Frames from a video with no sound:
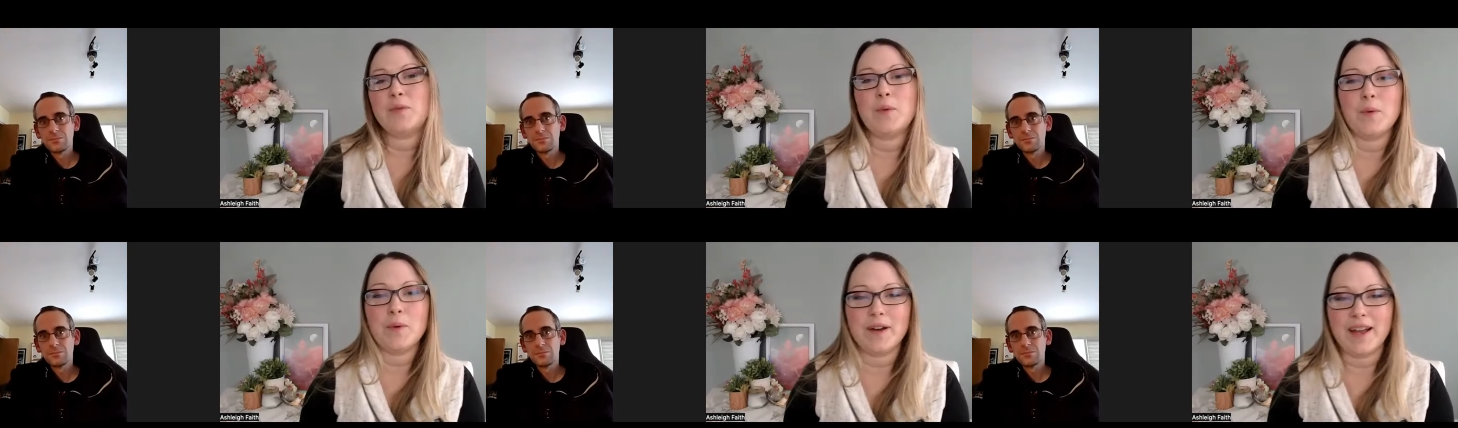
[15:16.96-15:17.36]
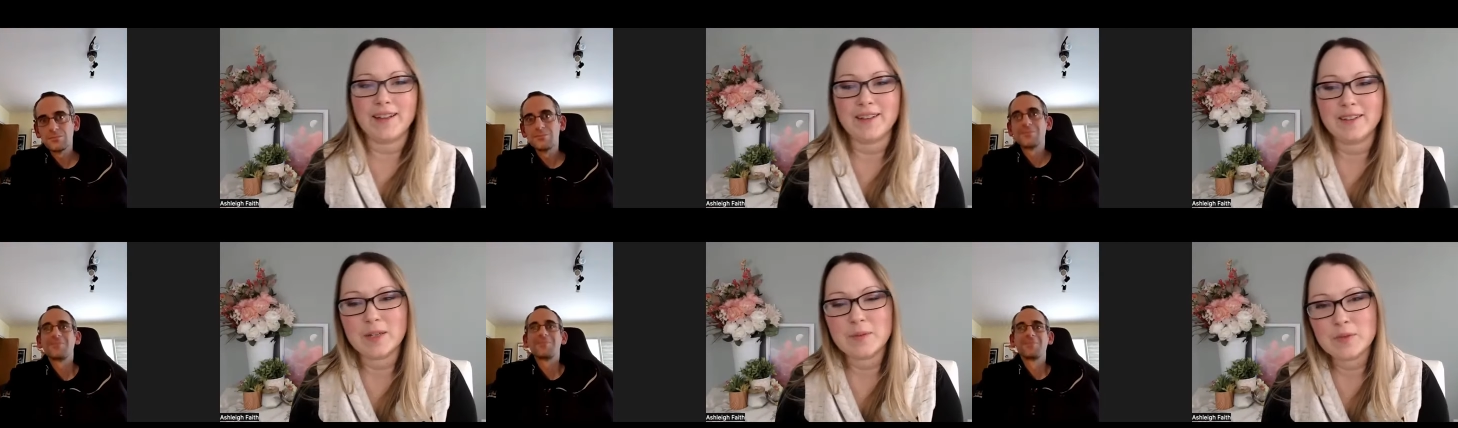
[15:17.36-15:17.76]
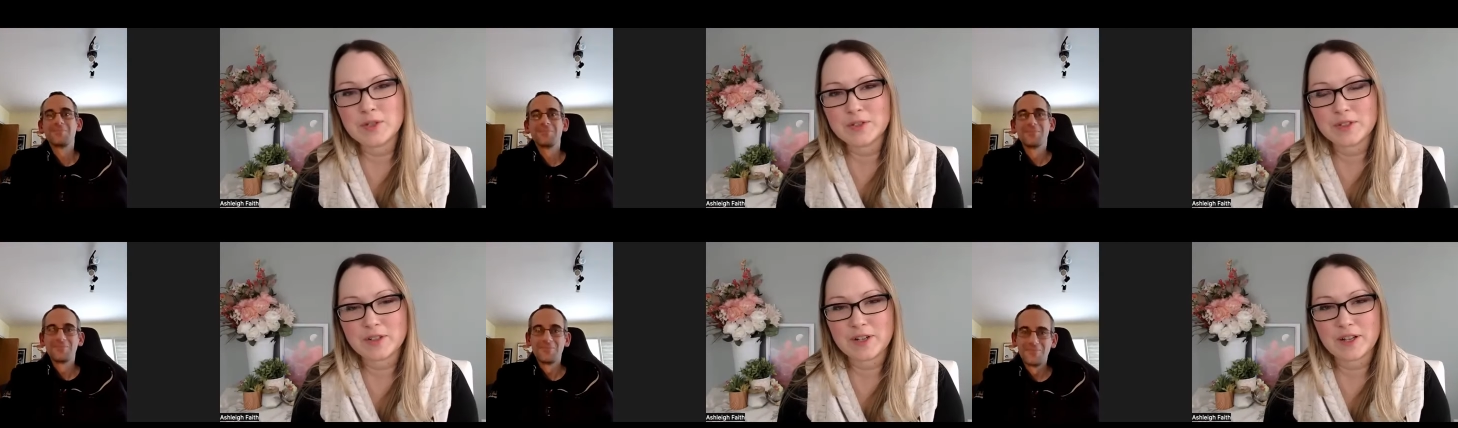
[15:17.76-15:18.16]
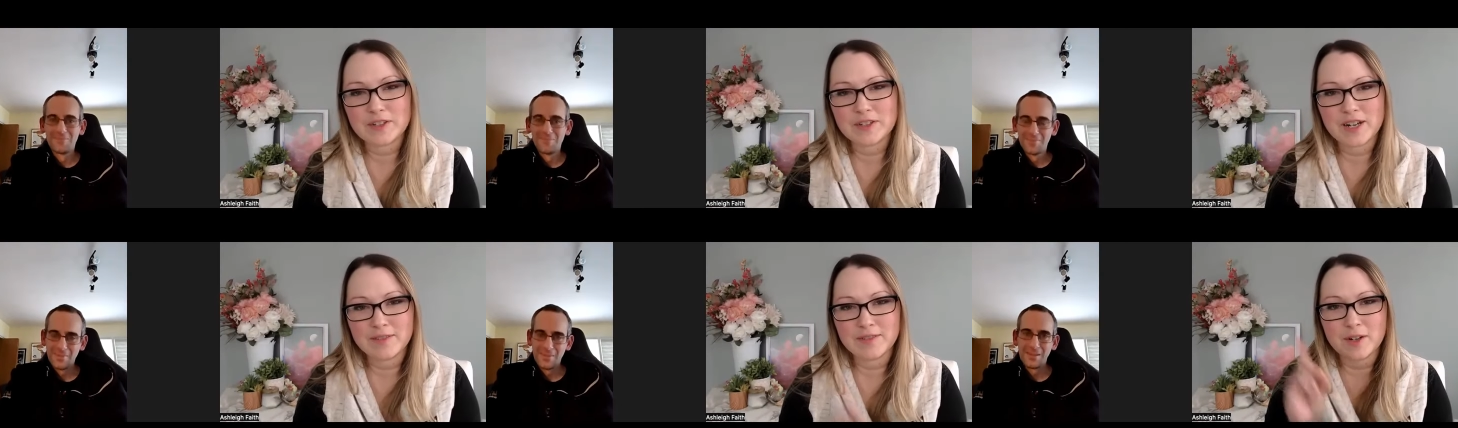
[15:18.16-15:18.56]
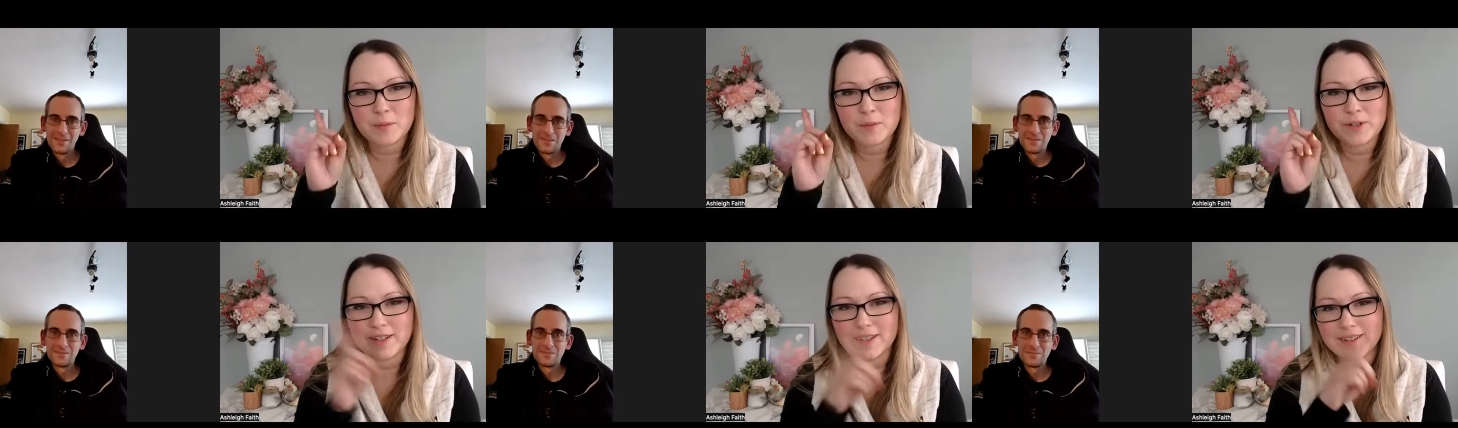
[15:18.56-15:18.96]
Speaker 1: for LLMs using a knowledge graph.
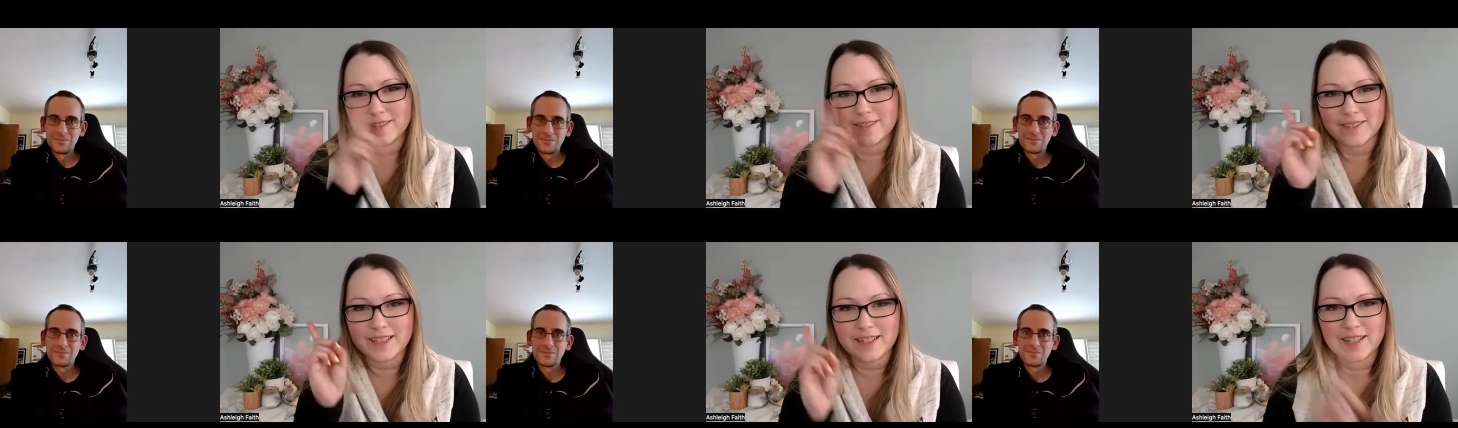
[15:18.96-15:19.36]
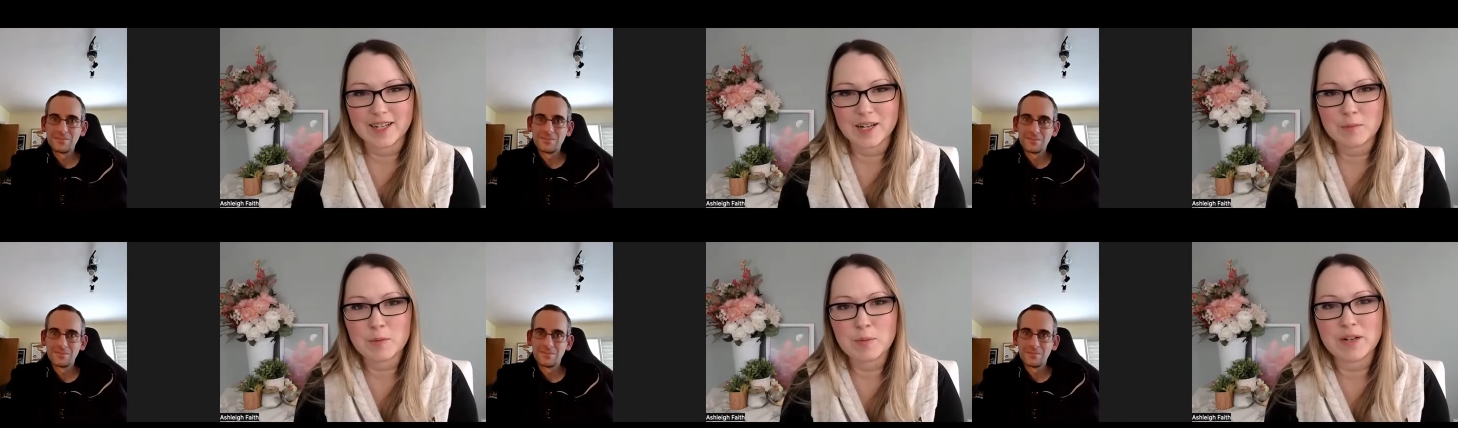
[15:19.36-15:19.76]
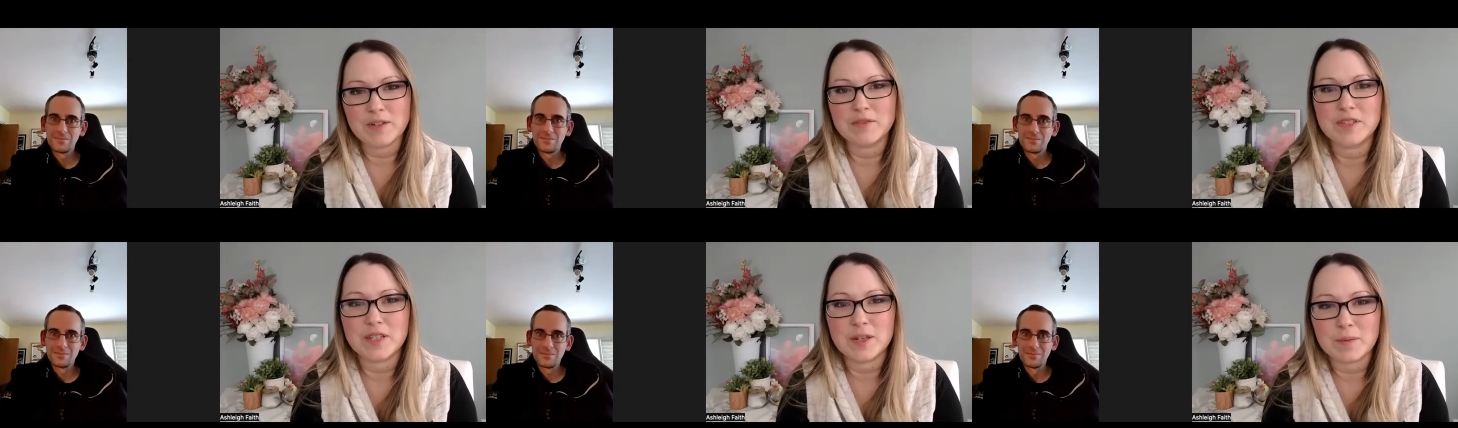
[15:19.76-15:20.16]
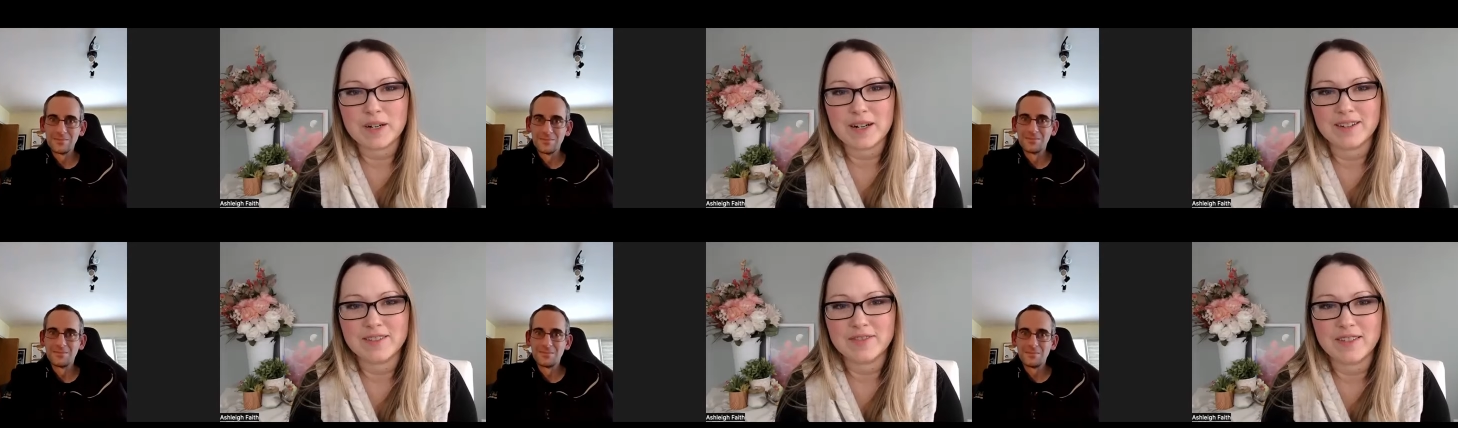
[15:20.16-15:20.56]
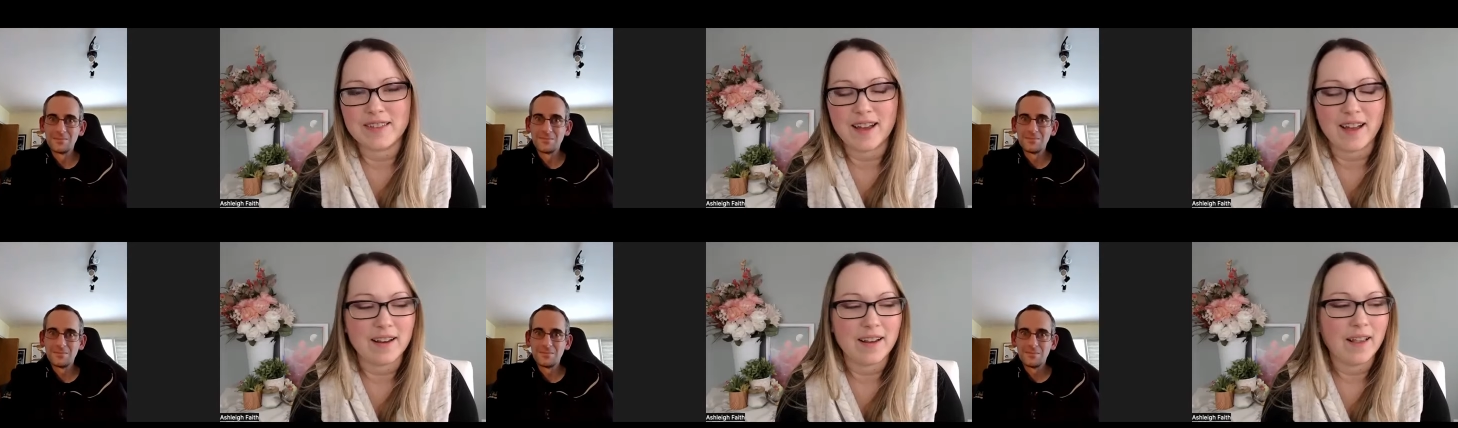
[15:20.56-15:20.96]
I'll put a link up above somewhere for
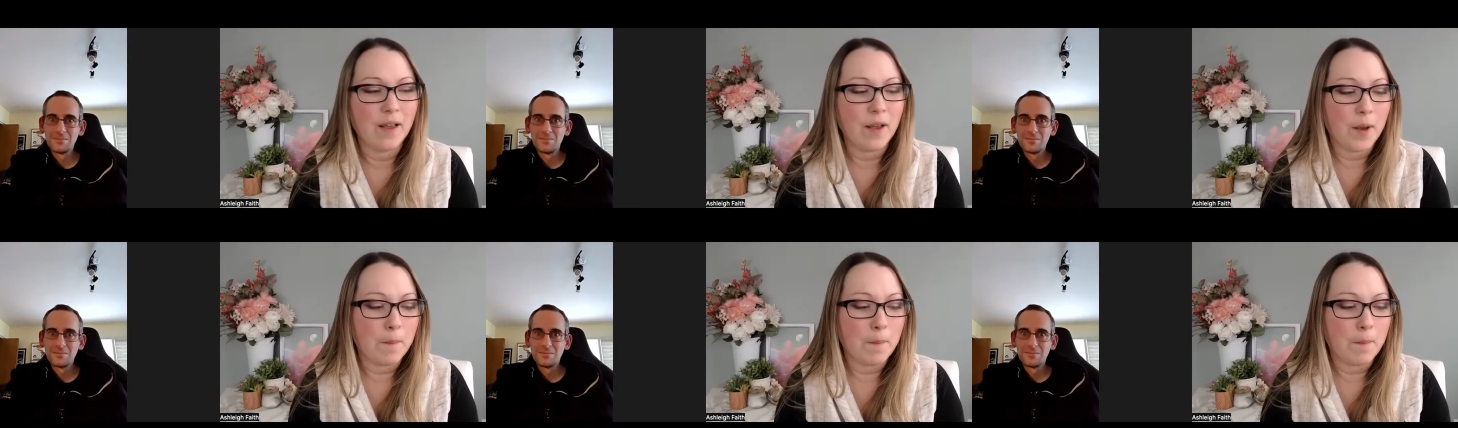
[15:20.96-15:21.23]
that.